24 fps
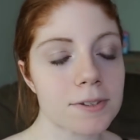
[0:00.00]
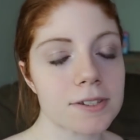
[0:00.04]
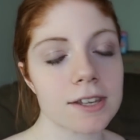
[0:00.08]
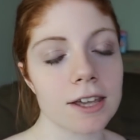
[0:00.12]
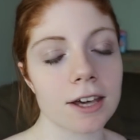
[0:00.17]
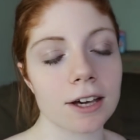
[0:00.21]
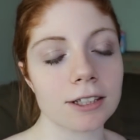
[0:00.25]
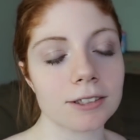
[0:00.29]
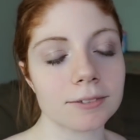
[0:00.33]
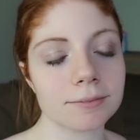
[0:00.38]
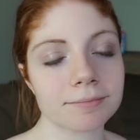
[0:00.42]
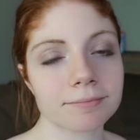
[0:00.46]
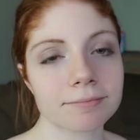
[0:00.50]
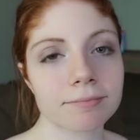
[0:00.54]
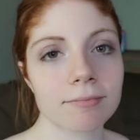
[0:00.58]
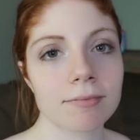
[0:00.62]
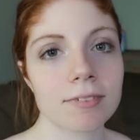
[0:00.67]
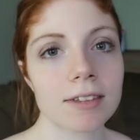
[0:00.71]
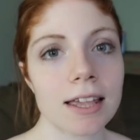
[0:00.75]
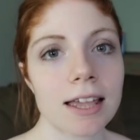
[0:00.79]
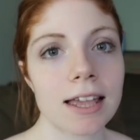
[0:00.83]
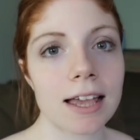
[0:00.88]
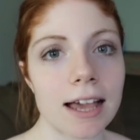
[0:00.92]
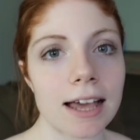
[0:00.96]
So
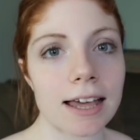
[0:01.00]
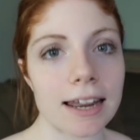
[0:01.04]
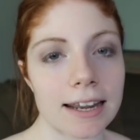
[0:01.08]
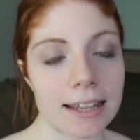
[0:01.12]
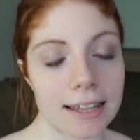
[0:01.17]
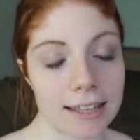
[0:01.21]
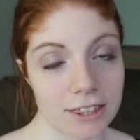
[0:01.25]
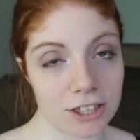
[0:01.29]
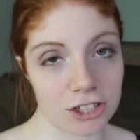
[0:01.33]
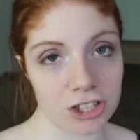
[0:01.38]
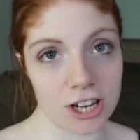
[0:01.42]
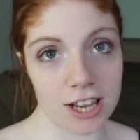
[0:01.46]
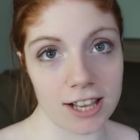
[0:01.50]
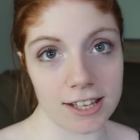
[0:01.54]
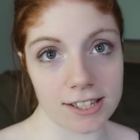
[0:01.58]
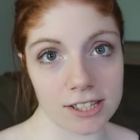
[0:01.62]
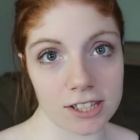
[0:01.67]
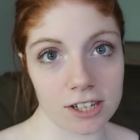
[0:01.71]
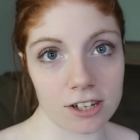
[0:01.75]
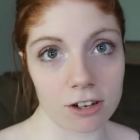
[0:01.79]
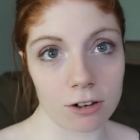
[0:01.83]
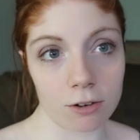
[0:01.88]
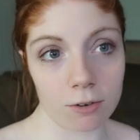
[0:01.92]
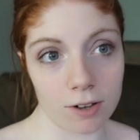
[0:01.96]
I didn't get the chance
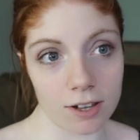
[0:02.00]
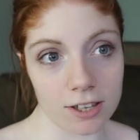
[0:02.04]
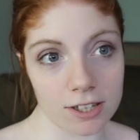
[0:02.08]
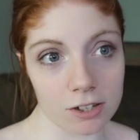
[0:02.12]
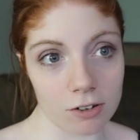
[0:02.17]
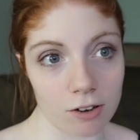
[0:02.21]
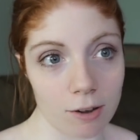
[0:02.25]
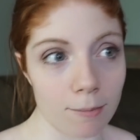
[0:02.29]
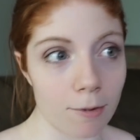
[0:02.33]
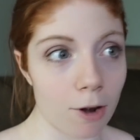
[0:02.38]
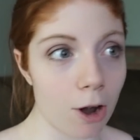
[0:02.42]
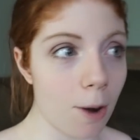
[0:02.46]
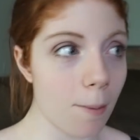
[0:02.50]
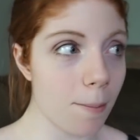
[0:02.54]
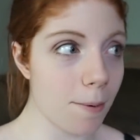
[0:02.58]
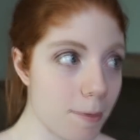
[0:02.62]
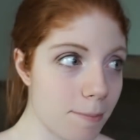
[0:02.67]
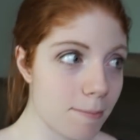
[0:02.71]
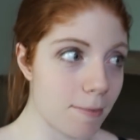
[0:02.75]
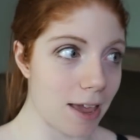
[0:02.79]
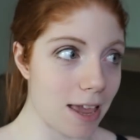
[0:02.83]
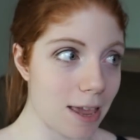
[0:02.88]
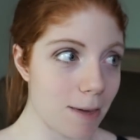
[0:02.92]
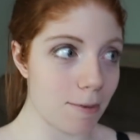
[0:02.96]
to do it. So I'm
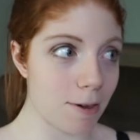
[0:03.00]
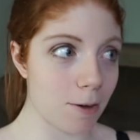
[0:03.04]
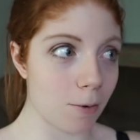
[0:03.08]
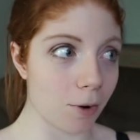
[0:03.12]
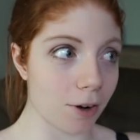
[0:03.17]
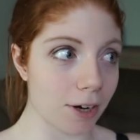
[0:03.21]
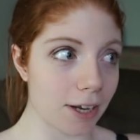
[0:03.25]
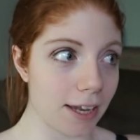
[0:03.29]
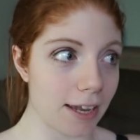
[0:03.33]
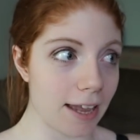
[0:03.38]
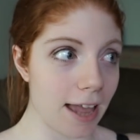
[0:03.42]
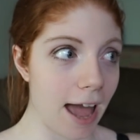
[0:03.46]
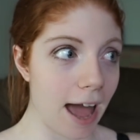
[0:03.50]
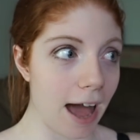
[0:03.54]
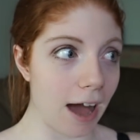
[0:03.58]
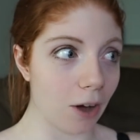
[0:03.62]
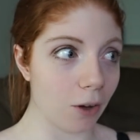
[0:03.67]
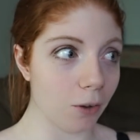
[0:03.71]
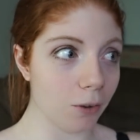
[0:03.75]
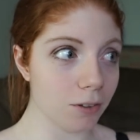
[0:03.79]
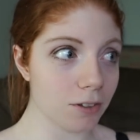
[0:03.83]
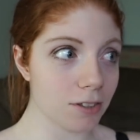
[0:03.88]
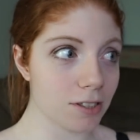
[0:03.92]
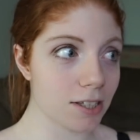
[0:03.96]
hoping maybe working
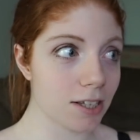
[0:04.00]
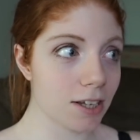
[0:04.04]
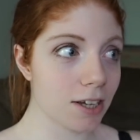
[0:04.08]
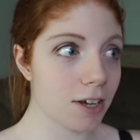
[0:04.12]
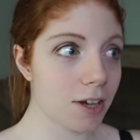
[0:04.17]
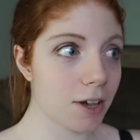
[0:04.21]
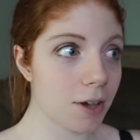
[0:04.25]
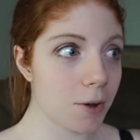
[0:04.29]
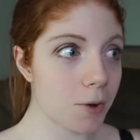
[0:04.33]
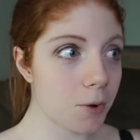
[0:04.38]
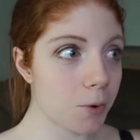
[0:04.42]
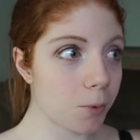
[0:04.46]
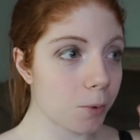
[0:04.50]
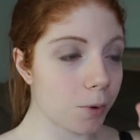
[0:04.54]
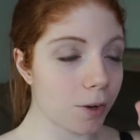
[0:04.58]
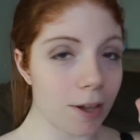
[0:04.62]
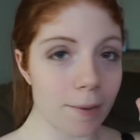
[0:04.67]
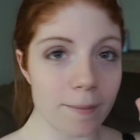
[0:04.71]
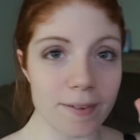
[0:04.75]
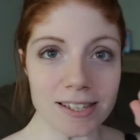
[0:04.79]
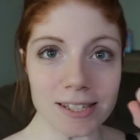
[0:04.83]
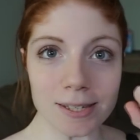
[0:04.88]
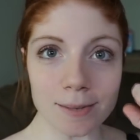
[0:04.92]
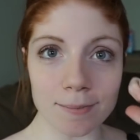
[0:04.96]
out will
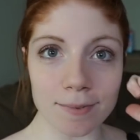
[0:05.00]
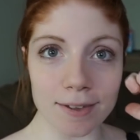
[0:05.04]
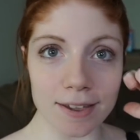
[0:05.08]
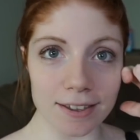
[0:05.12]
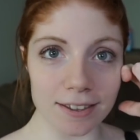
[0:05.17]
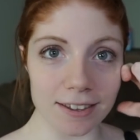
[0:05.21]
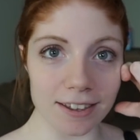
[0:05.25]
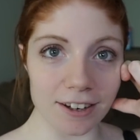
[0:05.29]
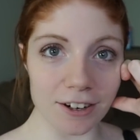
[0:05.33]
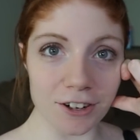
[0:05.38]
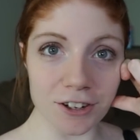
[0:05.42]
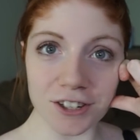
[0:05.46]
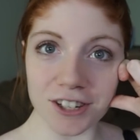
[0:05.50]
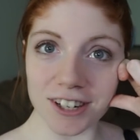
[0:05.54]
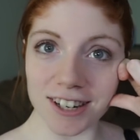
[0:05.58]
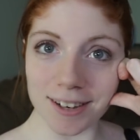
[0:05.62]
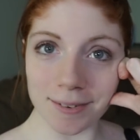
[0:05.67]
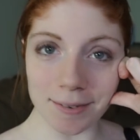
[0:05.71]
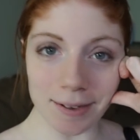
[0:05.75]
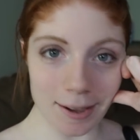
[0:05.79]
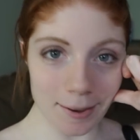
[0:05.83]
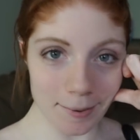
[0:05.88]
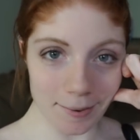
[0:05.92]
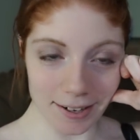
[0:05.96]
give me some
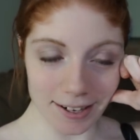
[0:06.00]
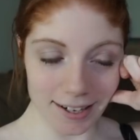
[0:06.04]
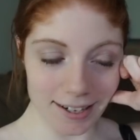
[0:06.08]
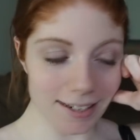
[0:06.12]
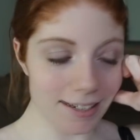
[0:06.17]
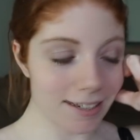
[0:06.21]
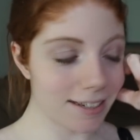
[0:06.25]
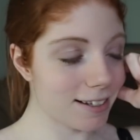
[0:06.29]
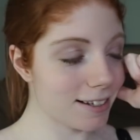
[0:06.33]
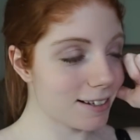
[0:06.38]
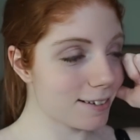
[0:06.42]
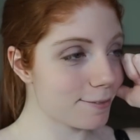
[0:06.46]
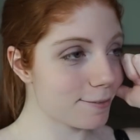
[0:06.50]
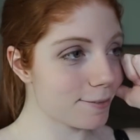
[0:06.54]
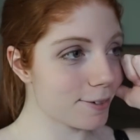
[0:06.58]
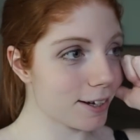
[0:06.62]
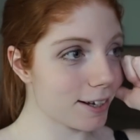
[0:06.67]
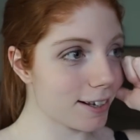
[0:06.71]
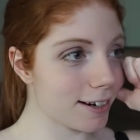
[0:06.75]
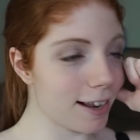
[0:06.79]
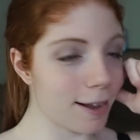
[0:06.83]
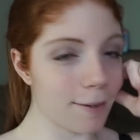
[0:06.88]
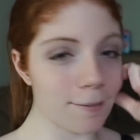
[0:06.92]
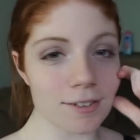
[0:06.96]
energy maybe,
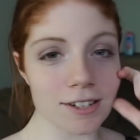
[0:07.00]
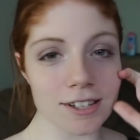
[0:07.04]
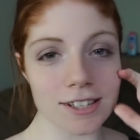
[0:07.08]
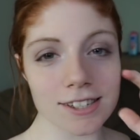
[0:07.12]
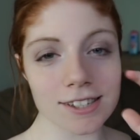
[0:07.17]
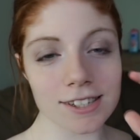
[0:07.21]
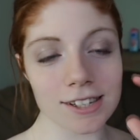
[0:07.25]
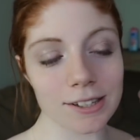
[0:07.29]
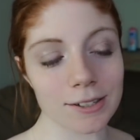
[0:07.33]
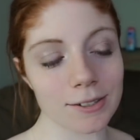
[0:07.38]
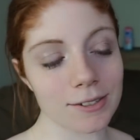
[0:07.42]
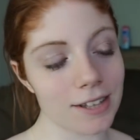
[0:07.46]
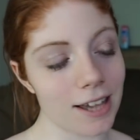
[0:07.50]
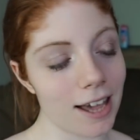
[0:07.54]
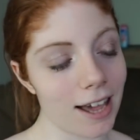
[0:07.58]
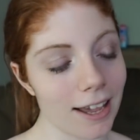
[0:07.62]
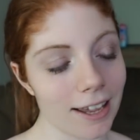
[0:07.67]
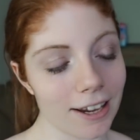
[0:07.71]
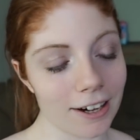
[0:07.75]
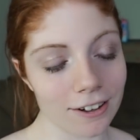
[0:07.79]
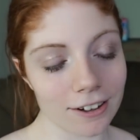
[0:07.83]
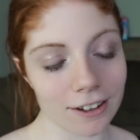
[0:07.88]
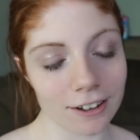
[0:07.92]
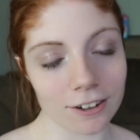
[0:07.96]
but I'm just so
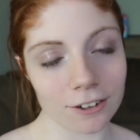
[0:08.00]
tired.